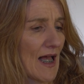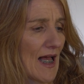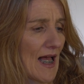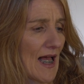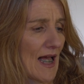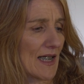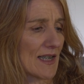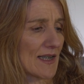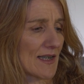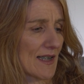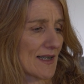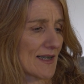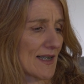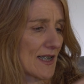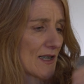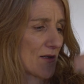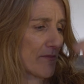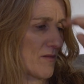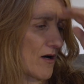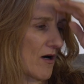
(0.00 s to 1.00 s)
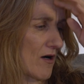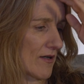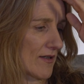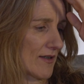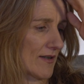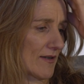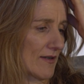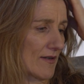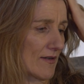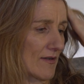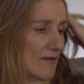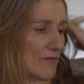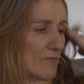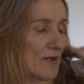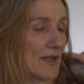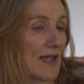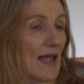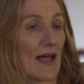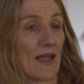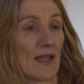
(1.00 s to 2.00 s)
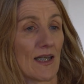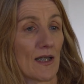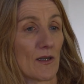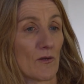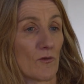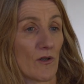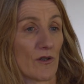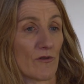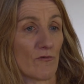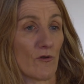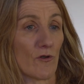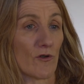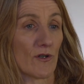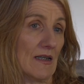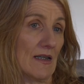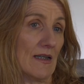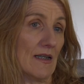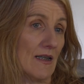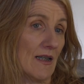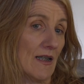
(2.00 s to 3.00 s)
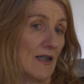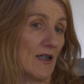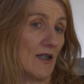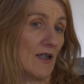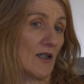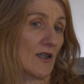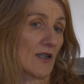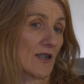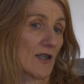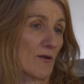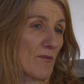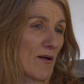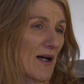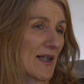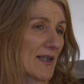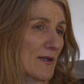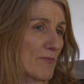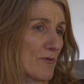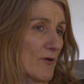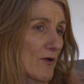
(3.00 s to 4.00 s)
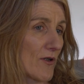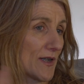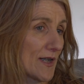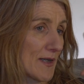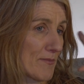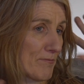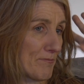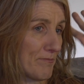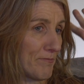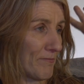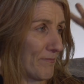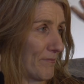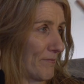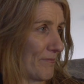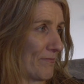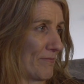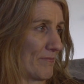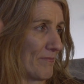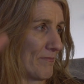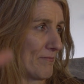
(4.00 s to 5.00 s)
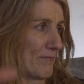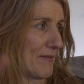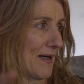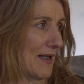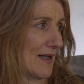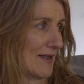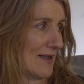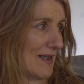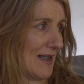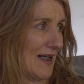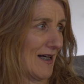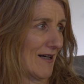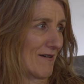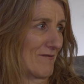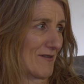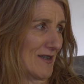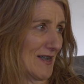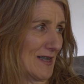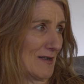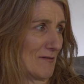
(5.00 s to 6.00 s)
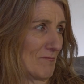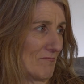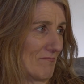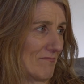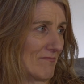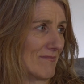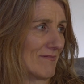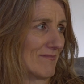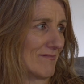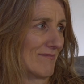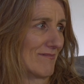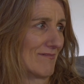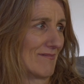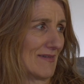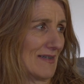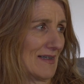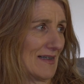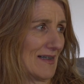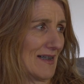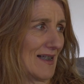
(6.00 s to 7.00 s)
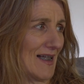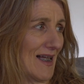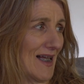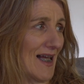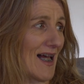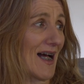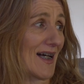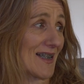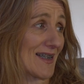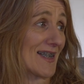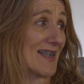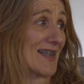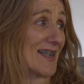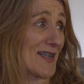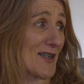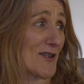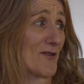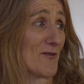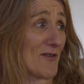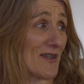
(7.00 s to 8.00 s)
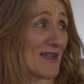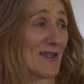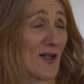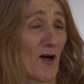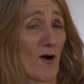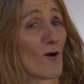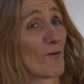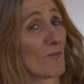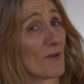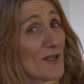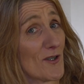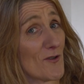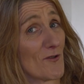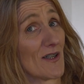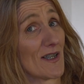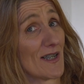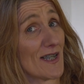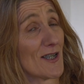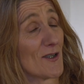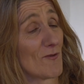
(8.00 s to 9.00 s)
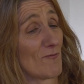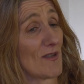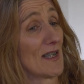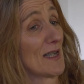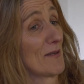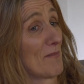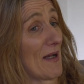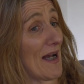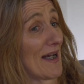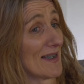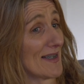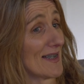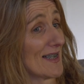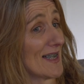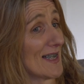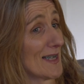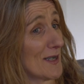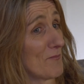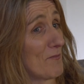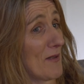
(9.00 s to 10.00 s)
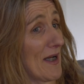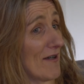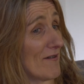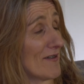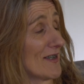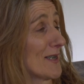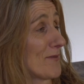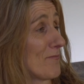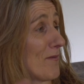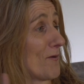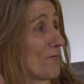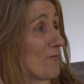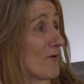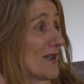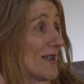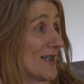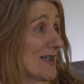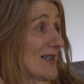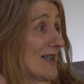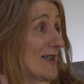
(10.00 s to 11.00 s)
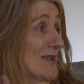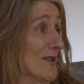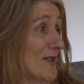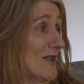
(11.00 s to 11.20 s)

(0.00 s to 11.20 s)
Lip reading: And I said to Mark, we can't let him go on the road. So I had to put on this balaclava. I did. This is a horrible story. This is really bad, isn't it? As a parent, this is my worst.